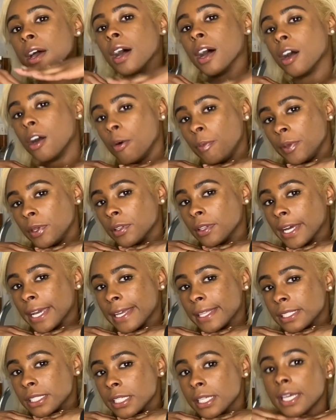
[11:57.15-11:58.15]
I hope you
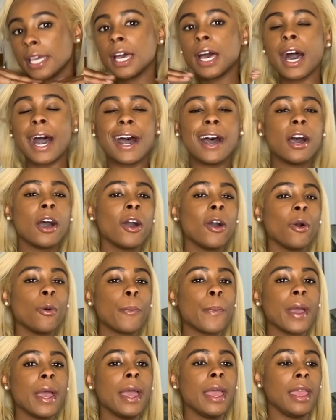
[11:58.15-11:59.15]
liked it. I
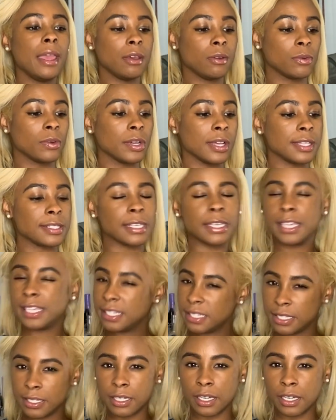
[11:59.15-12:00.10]
hope it was easy